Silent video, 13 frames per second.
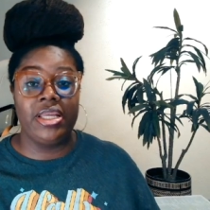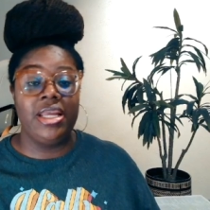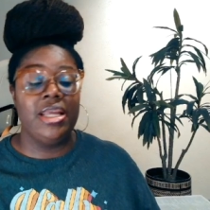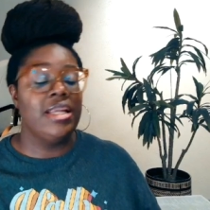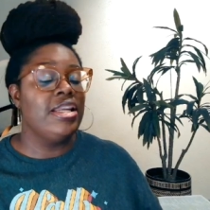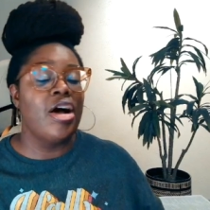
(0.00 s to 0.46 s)

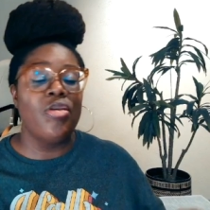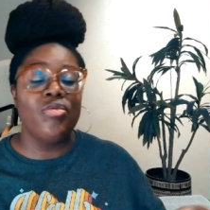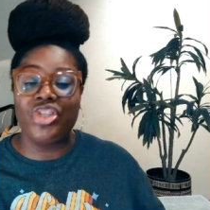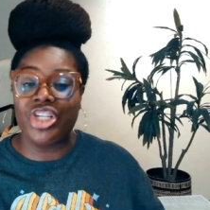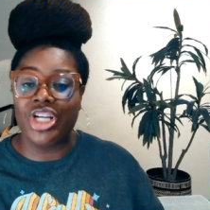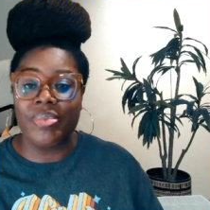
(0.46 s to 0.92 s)
don't
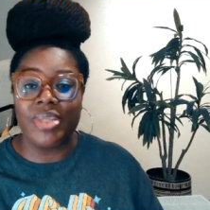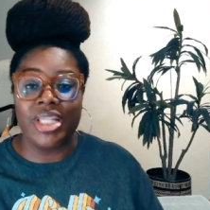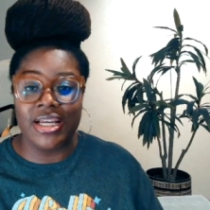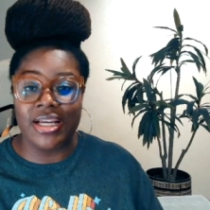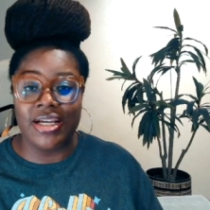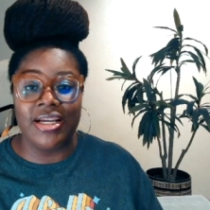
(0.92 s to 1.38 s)
jump the
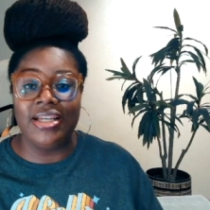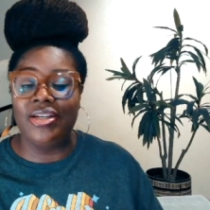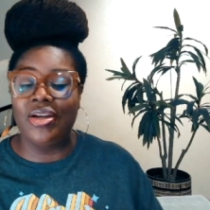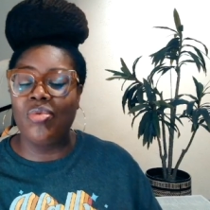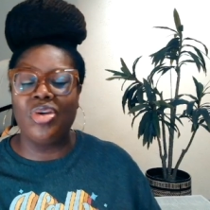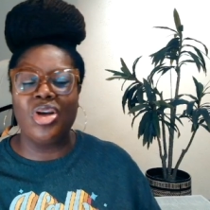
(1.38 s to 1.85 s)
gun.
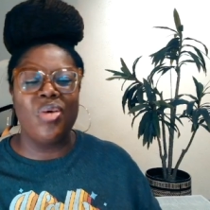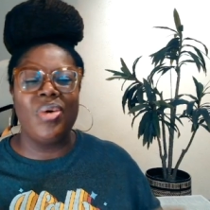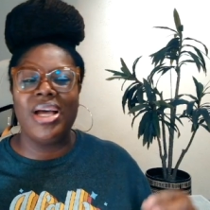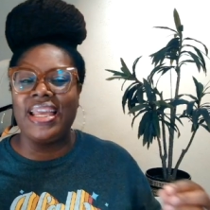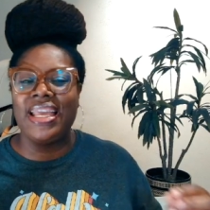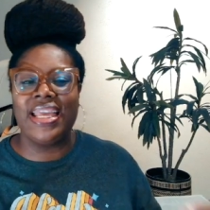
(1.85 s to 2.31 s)
Don't go
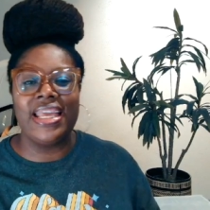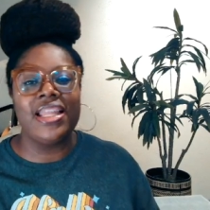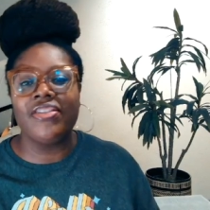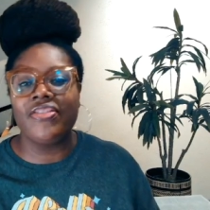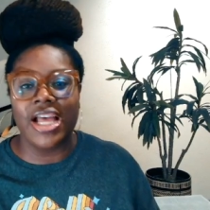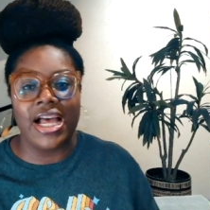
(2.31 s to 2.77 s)
ahead
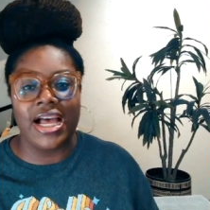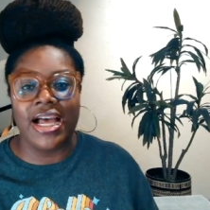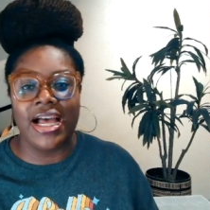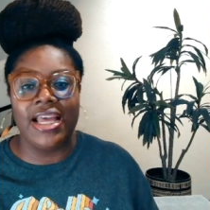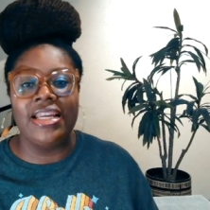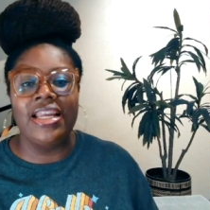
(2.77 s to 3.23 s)
of
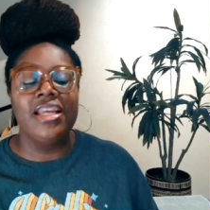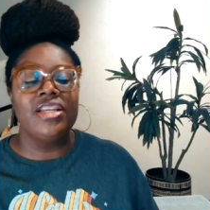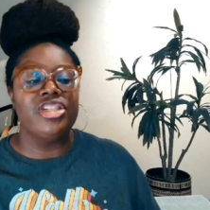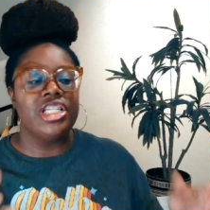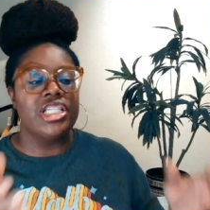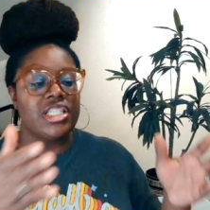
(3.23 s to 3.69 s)
God.
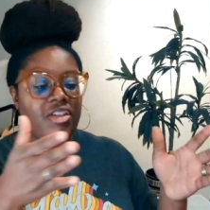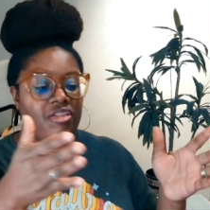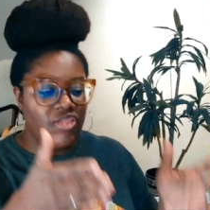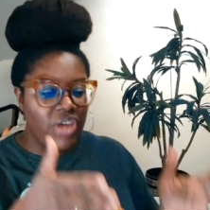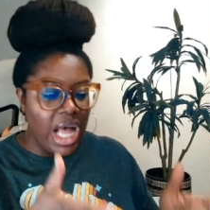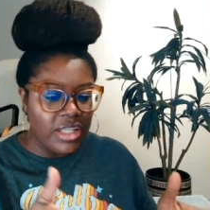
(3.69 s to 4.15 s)
Just
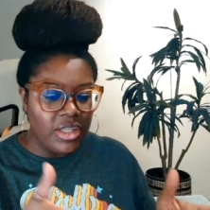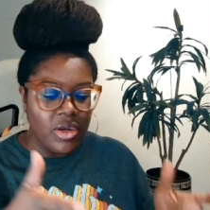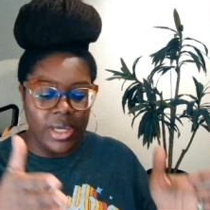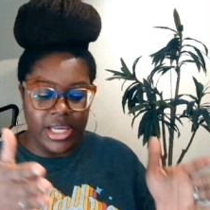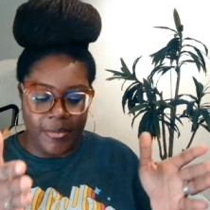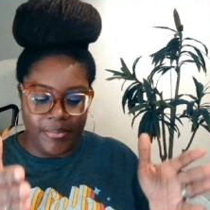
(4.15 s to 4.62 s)
follow
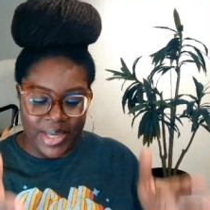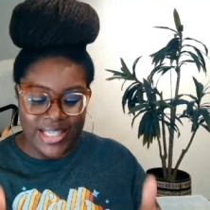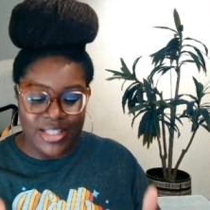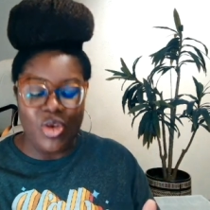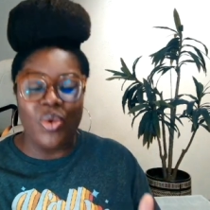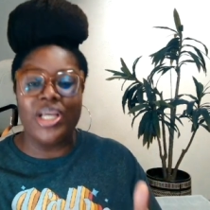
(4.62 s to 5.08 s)
him. He's
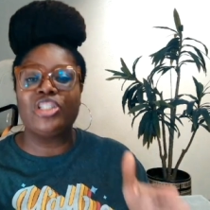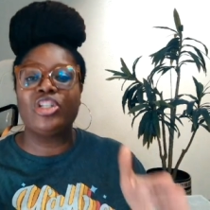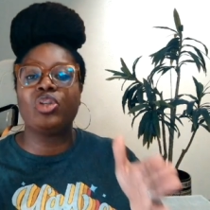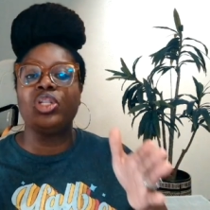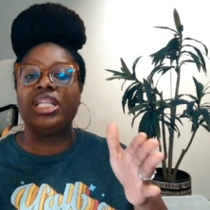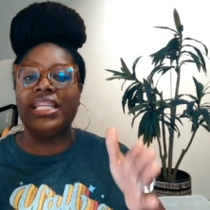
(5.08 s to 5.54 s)
going to
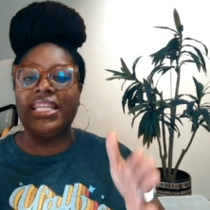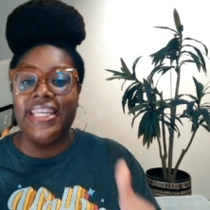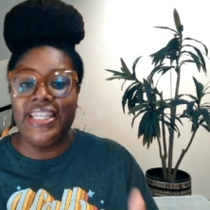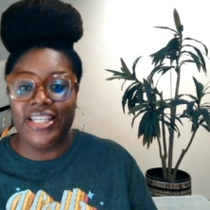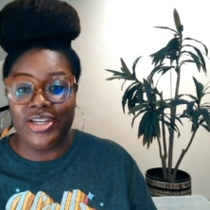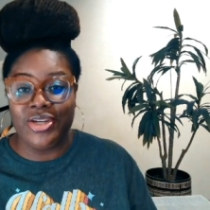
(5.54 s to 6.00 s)
lead
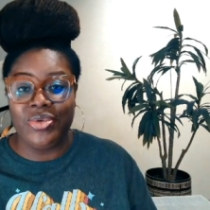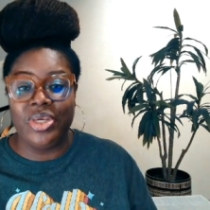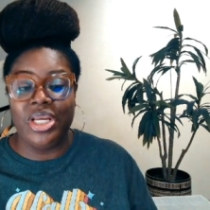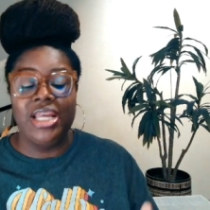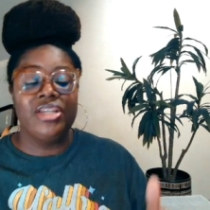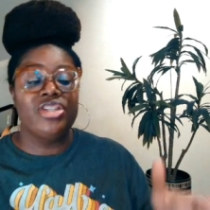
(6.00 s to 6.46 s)
you.
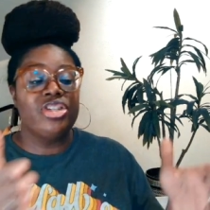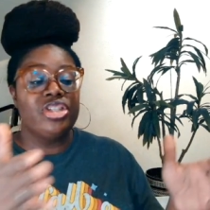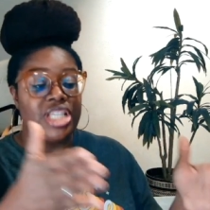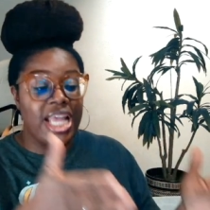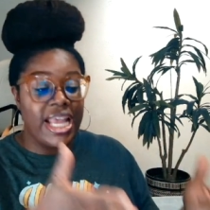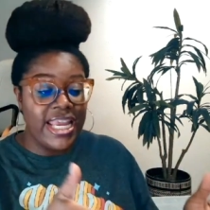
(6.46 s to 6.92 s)

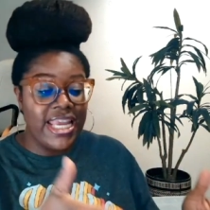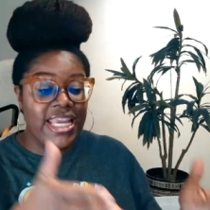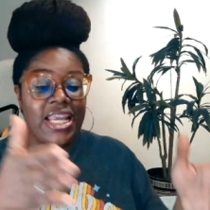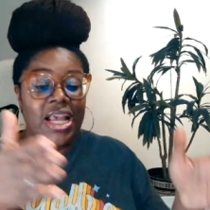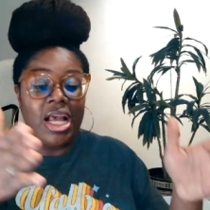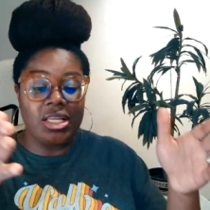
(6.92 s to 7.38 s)

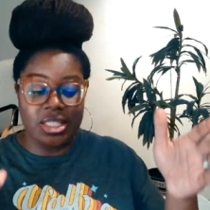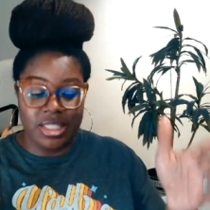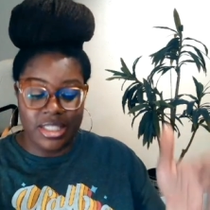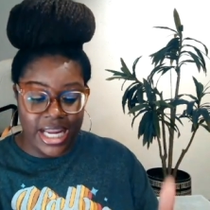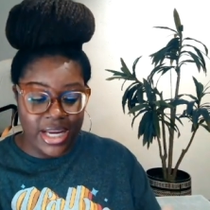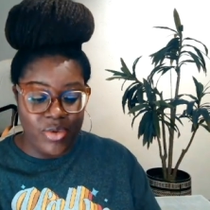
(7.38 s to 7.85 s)
Stay
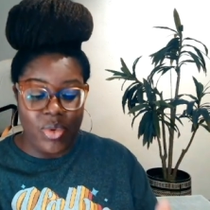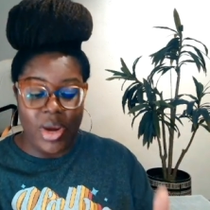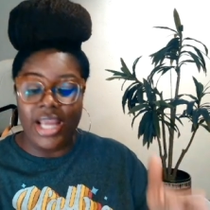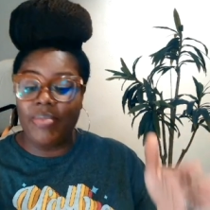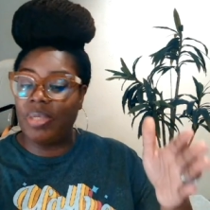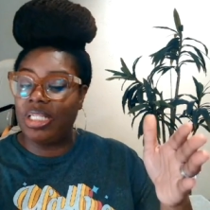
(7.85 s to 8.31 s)
stay
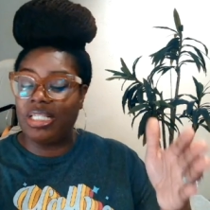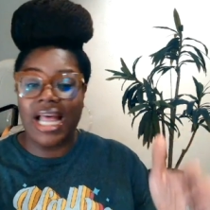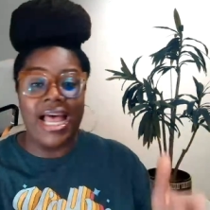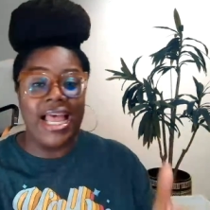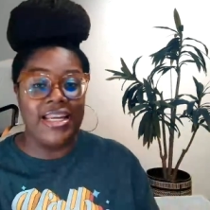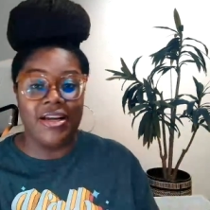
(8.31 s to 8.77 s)
right
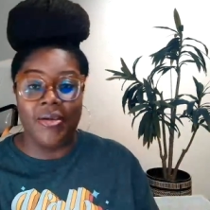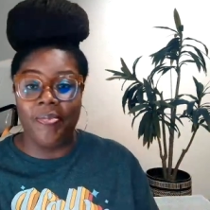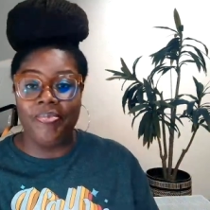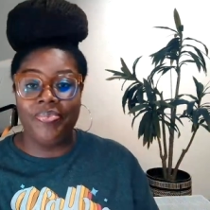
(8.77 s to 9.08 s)
beside him.